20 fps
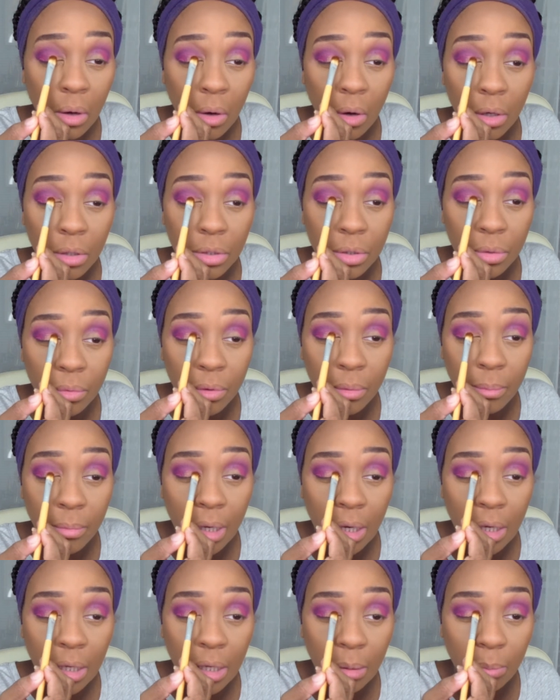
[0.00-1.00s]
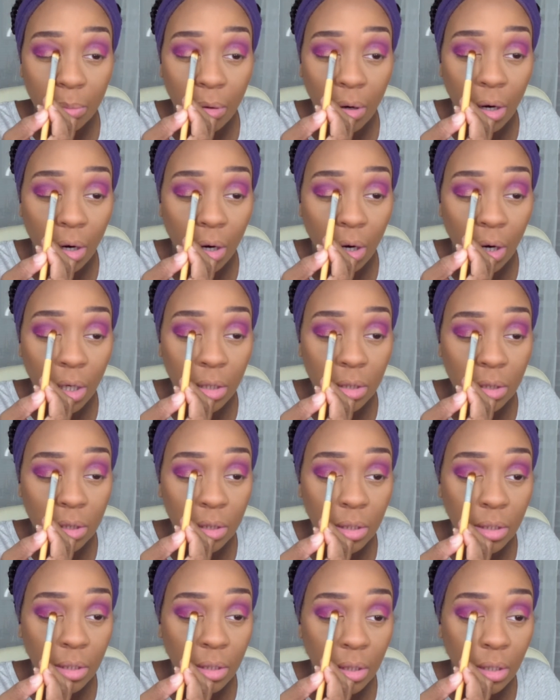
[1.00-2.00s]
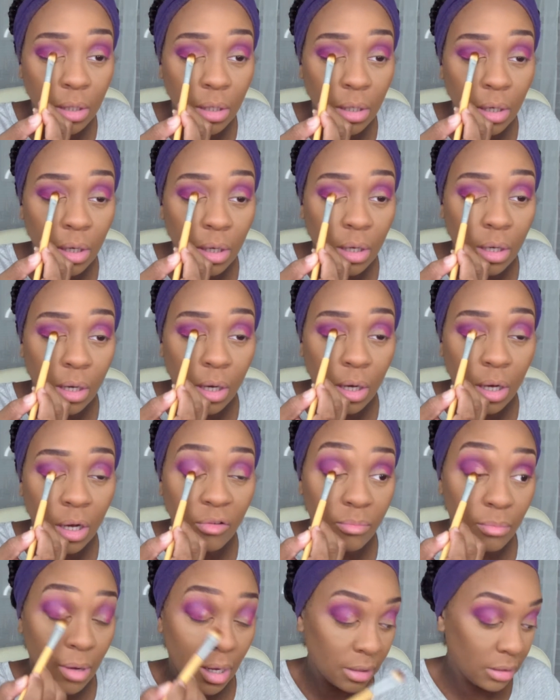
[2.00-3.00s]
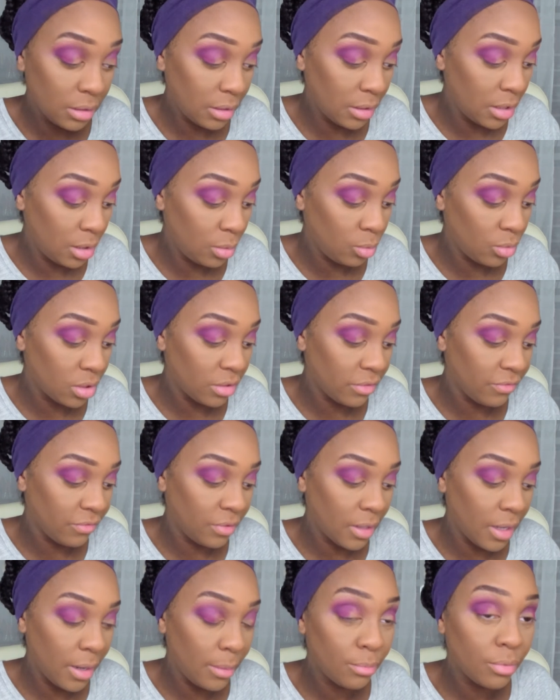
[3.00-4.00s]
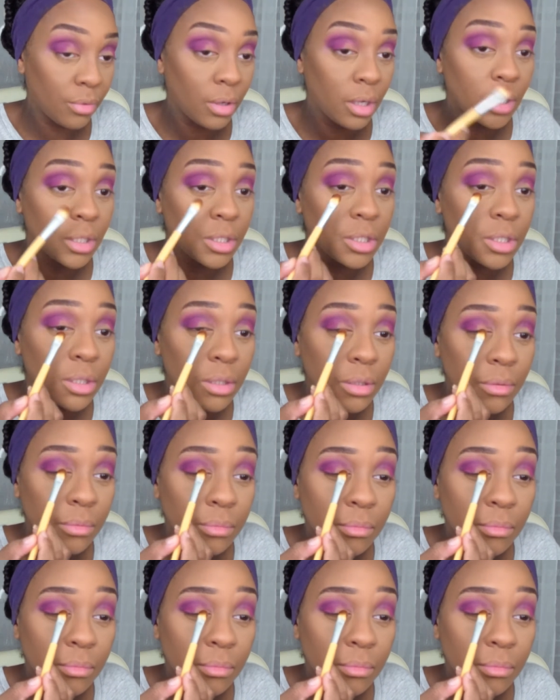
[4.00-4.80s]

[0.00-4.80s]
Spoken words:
on the remaining part of my lid with a flat brush.